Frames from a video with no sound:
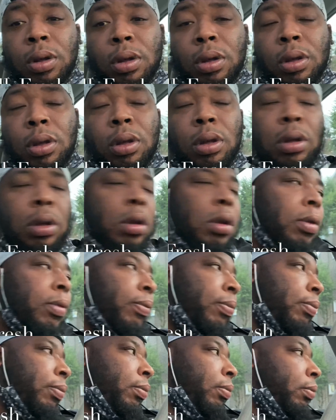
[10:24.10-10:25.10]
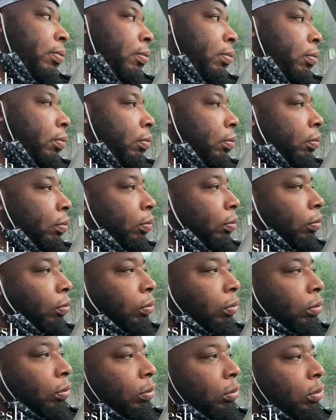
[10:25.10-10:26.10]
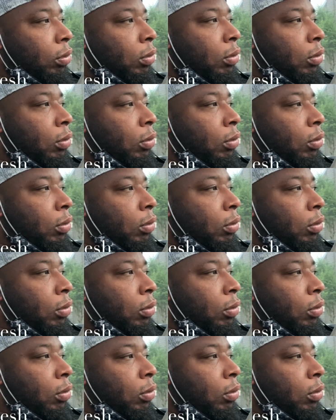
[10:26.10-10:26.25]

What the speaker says: (no one is talking)